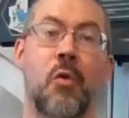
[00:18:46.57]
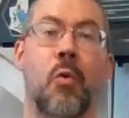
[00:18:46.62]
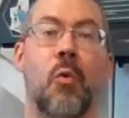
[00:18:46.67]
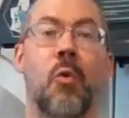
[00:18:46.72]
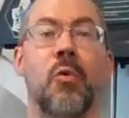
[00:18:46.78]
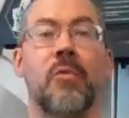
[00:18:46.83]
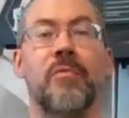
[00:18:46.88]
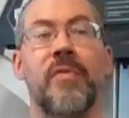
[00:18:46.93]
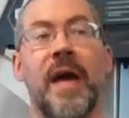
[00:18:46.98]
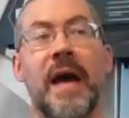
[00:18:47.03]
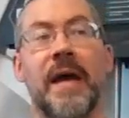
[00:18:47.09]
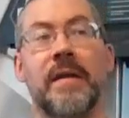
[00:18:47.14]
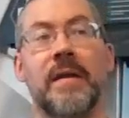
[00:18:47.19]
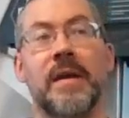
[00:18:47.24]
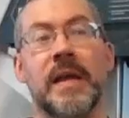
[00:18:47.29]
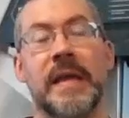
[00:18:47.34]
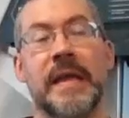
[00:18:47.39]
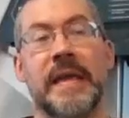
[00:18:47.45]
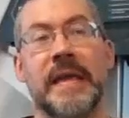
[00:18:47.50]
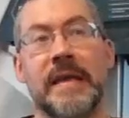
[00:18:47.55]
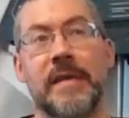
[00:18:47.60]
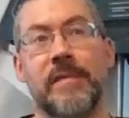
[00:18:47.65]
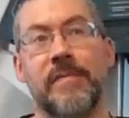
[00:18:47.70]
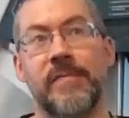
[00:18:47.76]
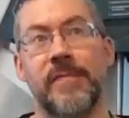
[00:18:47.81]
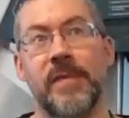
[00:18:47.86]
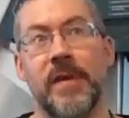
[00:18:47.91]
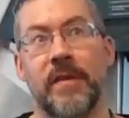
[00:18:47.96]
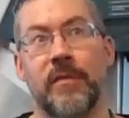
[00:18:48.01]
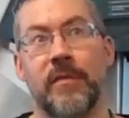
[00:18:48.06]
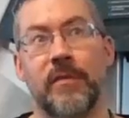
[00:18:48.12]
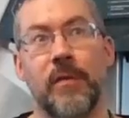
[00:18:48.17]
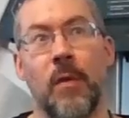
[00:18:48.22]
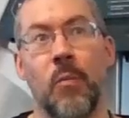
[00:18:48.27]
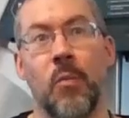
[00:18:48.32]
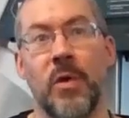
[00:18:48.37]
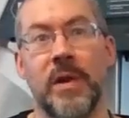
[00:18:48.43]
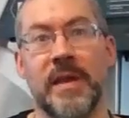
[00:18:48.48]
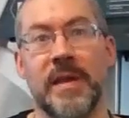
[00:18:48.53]
Or that if
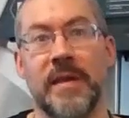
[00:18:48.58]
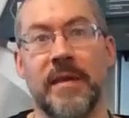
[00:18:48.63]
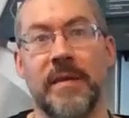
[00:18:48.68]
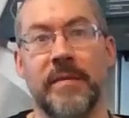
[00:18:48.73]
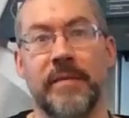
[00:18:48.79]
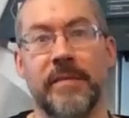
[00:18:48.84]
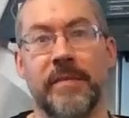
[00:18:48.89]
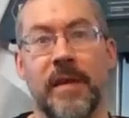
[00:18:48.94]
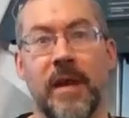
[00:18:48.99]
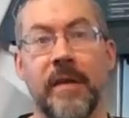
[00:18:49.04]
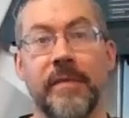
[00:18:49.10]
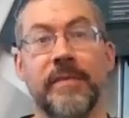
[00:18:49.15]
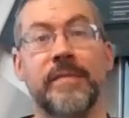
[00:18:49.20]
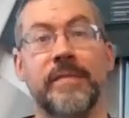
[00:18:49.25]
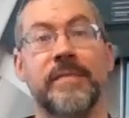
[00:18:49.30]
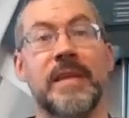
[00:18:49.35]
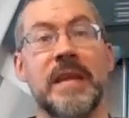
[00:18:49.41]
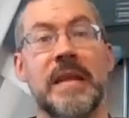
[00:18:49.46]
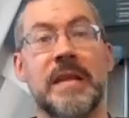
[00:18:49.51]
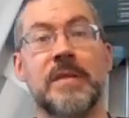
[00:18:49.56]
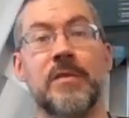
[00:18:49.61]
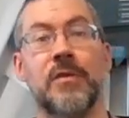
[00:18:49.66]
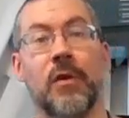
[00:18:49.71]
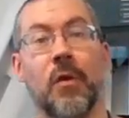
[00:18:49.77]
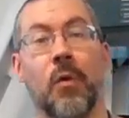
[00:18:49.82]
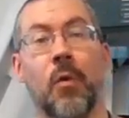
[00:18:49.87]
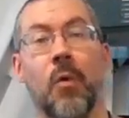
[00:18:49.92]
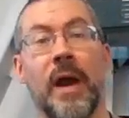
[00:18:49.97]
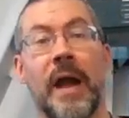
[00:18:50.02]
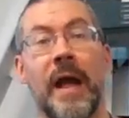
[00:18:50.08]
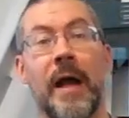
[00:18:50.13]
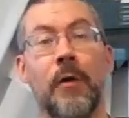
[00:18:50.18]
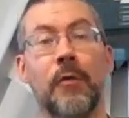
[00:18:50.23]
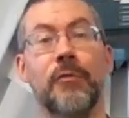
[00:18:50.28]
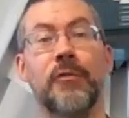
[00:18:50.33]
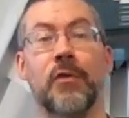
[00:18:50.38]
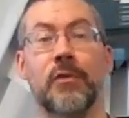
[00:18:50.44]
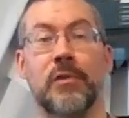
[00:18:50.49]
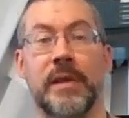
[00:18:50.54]
someone is a senior or
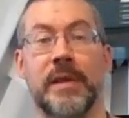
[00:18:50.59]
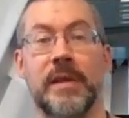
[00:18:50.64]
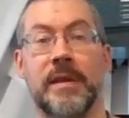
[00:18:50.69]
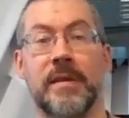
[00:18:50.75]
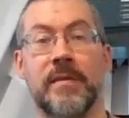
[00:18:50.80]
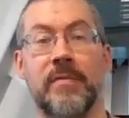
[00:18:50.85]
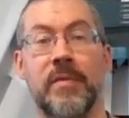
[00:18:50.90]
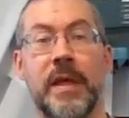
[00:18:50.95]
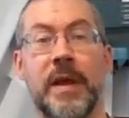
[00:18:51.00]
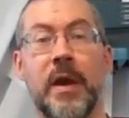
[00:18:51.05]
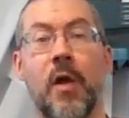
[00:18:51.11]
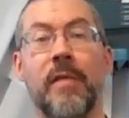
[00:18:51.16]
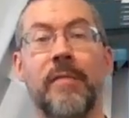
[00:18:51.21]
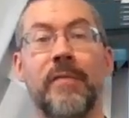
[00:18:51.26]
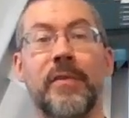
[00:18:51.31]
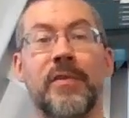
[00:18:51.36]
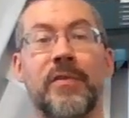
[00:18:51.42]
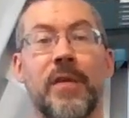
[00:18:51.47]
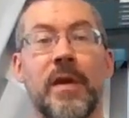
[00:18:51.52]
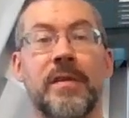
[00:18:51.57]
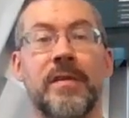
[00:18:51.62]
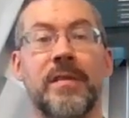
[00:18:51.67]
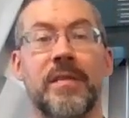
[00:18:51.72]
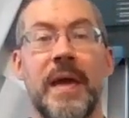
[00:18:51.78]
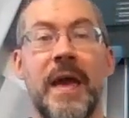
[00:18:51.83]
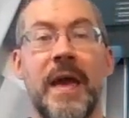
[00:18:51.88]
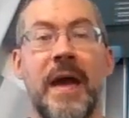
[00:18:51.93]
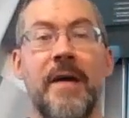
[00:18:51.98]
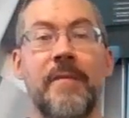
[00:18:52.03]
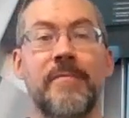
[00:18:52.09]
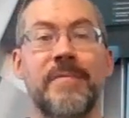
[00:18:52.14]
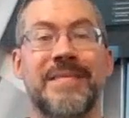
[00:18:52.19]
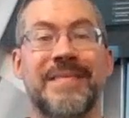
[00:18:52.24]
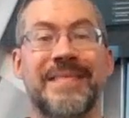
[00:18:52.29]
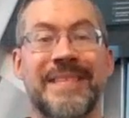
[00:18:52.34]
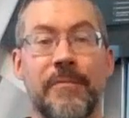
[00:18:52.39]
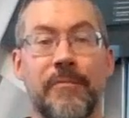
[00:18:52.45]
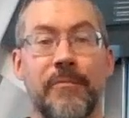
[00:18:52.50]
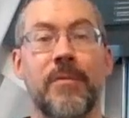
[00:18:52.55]
elderly, then all of a sudden they
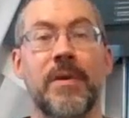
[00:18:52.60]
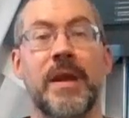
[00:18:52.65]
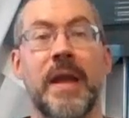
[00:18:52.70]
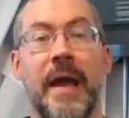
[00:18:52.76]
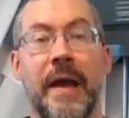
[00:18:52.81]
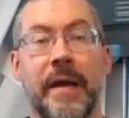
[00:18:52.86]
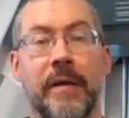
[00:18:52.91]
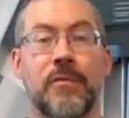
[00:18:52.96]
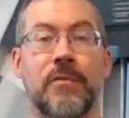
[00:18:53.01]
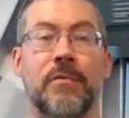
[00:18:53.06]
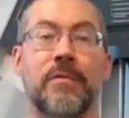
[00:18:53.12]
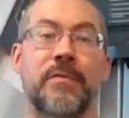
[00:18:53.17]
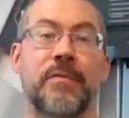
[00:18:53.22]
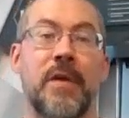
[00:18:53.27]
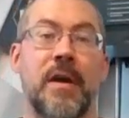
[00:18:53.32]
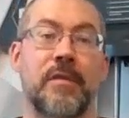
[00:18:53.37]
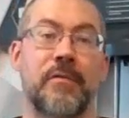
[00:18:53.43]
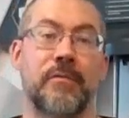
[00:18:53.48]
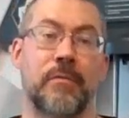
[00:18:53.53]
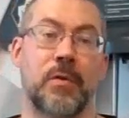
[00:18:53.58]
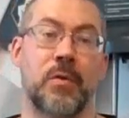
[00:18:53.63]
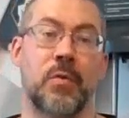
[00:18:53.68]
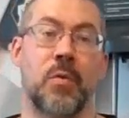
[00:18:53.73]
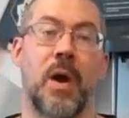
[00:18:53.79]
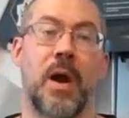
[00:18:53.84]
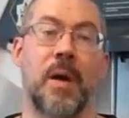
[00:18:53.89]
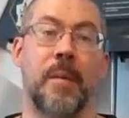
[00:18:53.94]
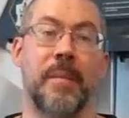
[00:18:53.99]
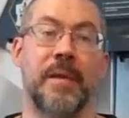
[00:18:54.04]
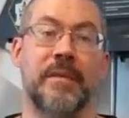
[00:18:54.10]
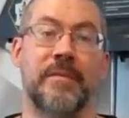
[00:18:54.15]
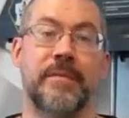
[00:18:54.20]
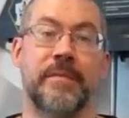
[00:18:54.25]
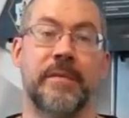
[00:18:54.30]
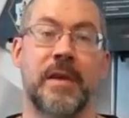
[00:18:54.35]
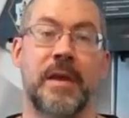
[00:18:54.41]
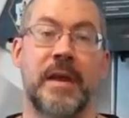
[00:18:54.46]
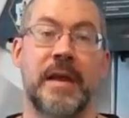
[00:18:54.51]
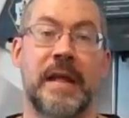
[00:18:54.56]
have different exercise
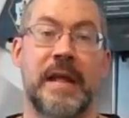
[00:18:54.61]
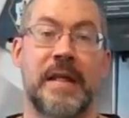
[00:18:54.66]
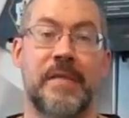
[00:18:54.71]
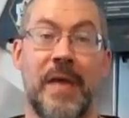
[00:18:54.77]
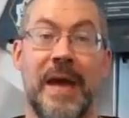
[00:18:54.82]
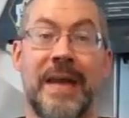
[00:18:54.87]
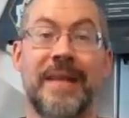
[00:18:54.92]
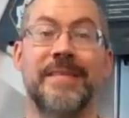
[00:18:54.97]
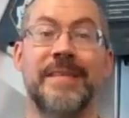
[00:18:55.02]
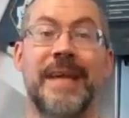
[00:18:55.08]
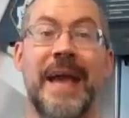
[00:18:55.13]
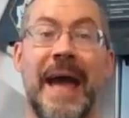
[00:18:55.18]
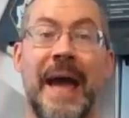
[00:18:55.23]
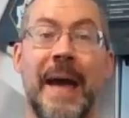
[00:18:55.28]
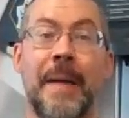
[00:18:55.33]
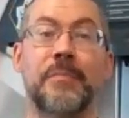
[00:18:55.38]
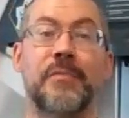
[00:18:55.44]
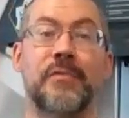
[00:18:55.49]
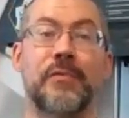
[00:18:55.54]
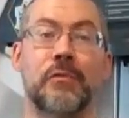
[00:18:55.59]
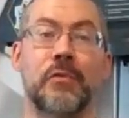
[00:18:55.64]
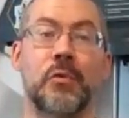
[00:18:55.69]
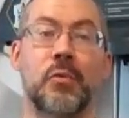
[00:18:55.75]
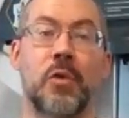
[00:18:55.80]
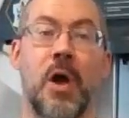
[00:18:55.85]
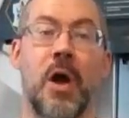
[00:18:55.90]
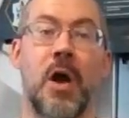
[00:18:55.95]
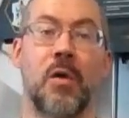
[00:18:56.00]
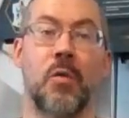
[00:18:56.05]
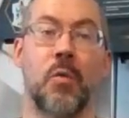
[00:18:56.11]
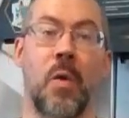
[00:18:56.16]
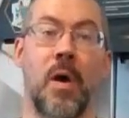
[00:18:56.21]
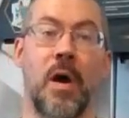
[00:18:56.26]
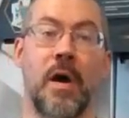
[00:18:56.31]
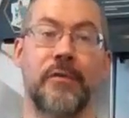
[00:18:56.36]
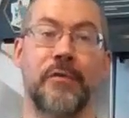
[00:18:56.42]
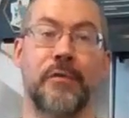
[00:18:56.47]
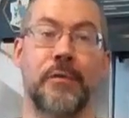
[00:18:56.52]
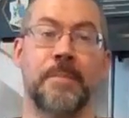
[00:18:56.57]
requirements. And that is absolute
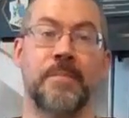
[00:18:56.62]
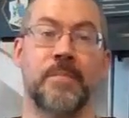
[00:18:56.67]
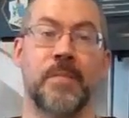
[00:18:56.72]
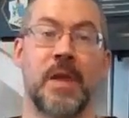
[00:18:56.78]
hogwash.